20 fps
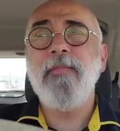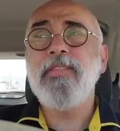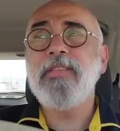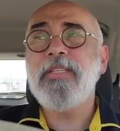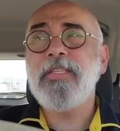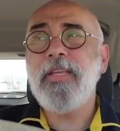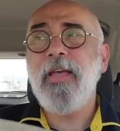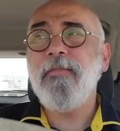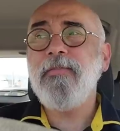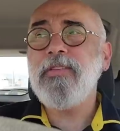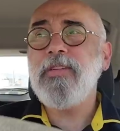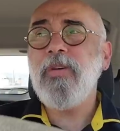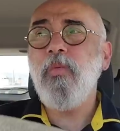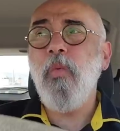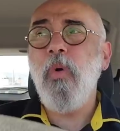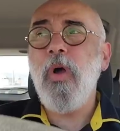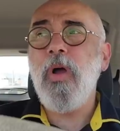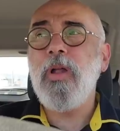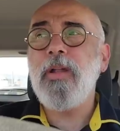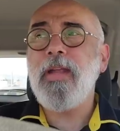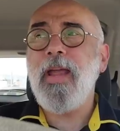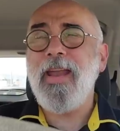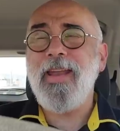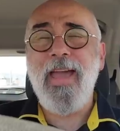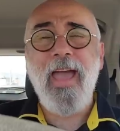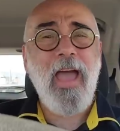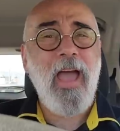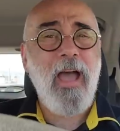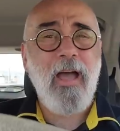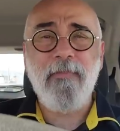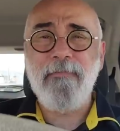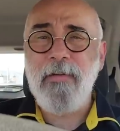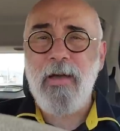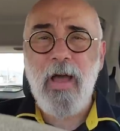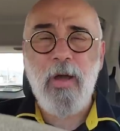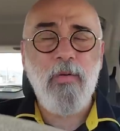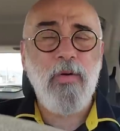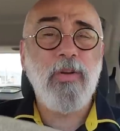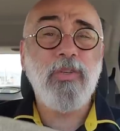have 71 and a half